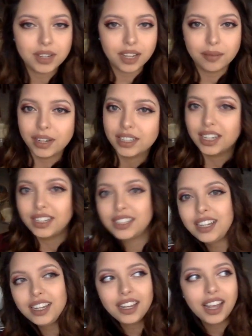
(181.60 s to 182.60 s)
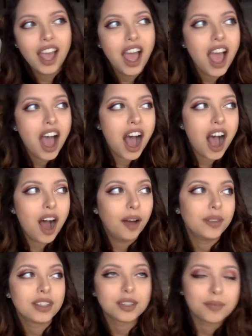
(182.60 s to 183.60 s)
taking my DAT,
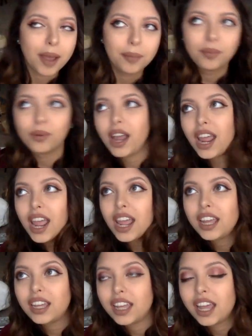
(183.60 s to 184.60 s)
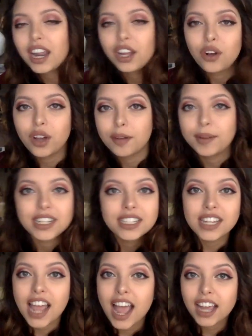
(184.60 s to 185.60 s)
this is my break, can I go get my
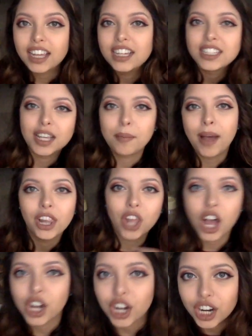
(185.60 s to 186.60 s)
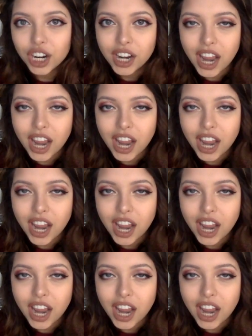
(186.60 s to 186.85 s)
snack? It's in my locker.